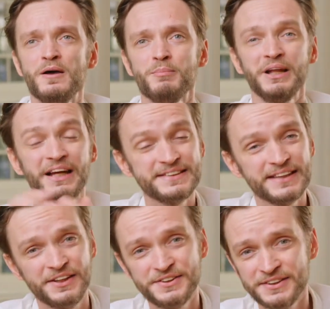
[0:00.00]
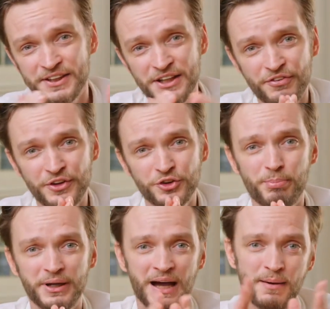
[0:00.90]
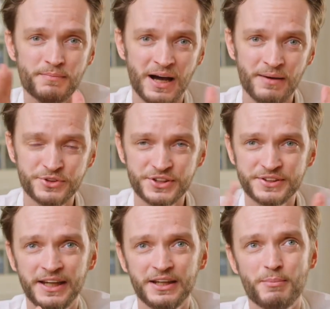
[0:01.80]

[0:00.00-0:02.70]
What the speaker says: But like I said, this is a different topic. I'm just saying it